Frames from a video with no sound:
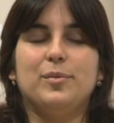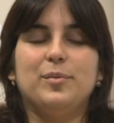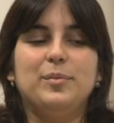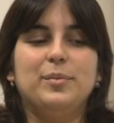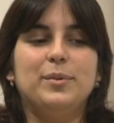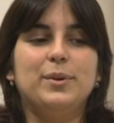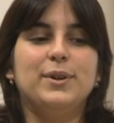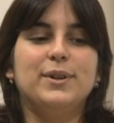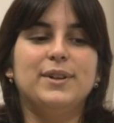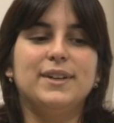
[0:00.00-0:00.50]

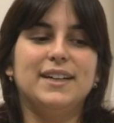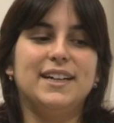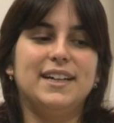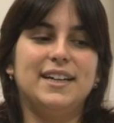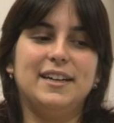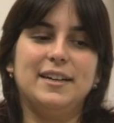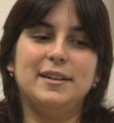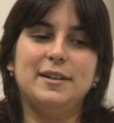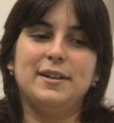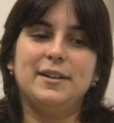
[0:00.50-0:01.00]
Well,
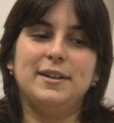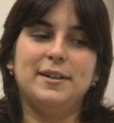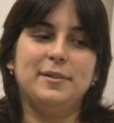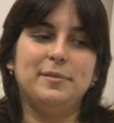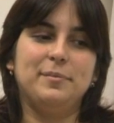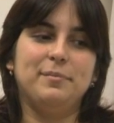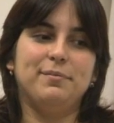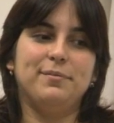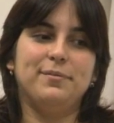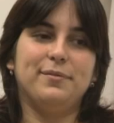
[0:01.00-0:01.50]

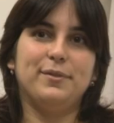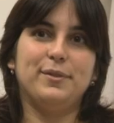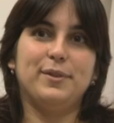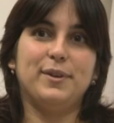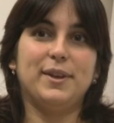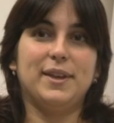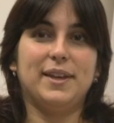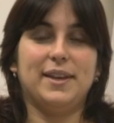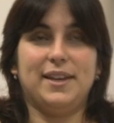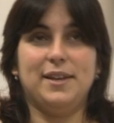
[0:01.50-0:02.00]
um,
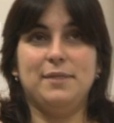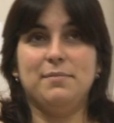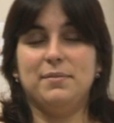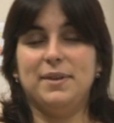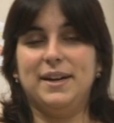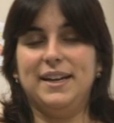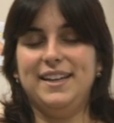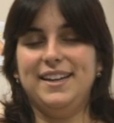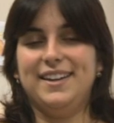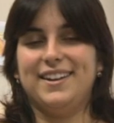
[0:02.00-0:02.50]
in
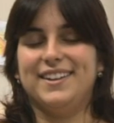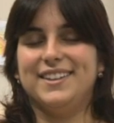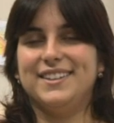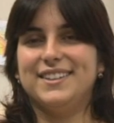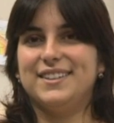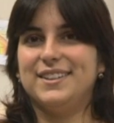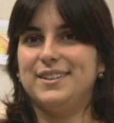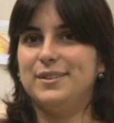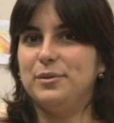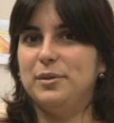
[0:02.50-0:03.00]
my
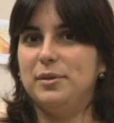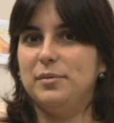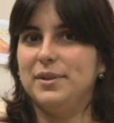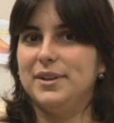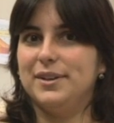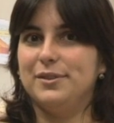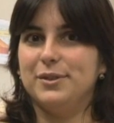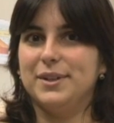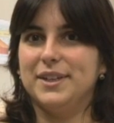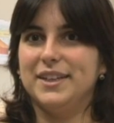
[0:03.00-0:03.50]
case, it will
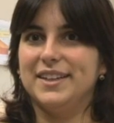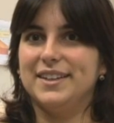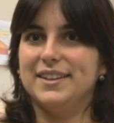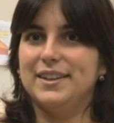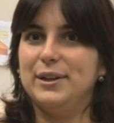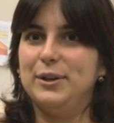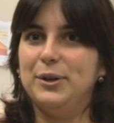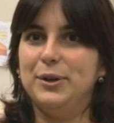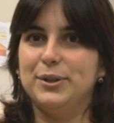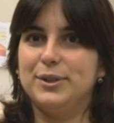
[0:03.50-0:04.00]
be reading
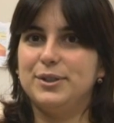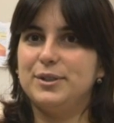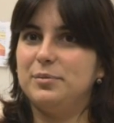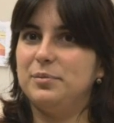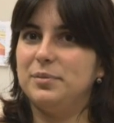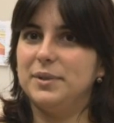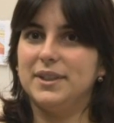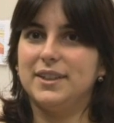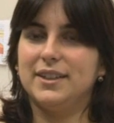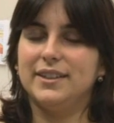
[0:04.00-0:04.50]
a lot
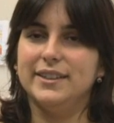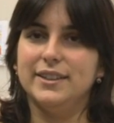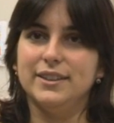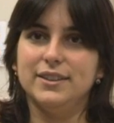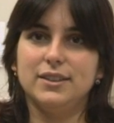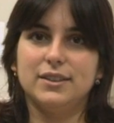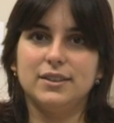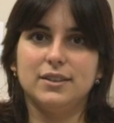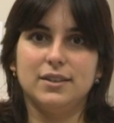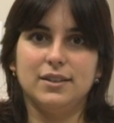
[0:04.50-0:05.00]

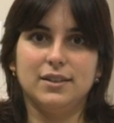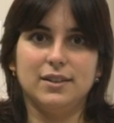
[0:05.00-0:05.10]
because